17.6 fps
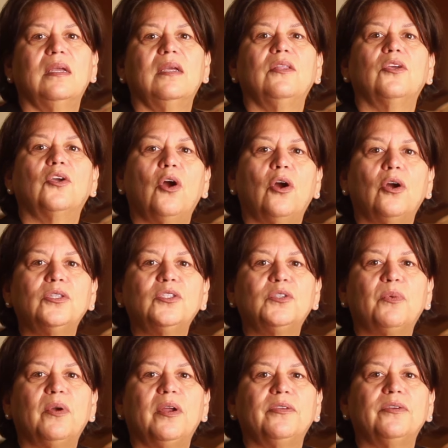The Carnes
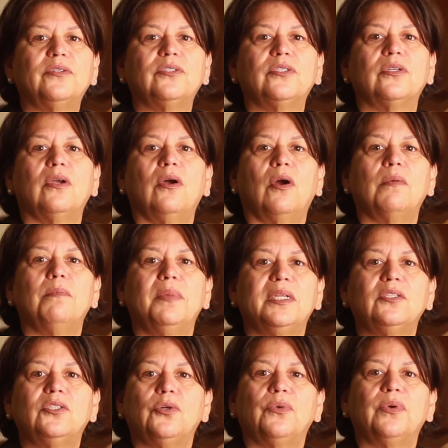brothers are
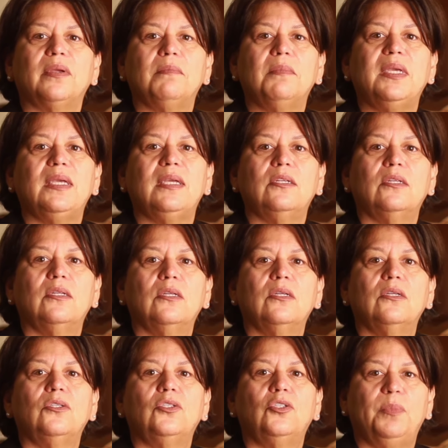mentoring me
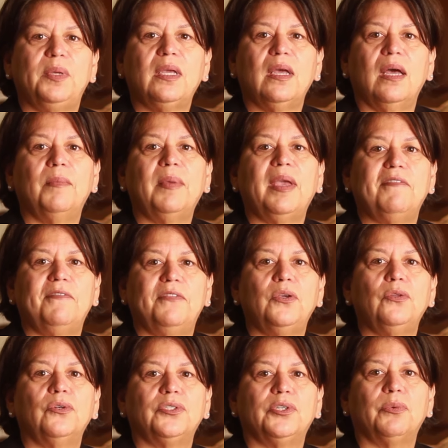to become a
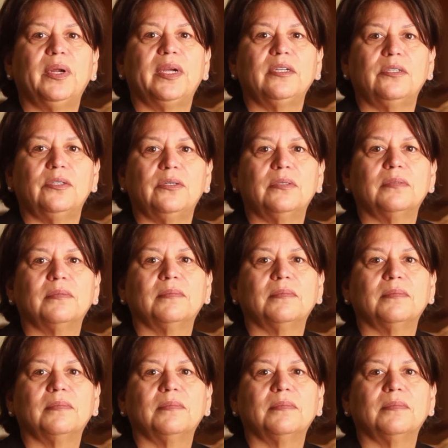funeral director.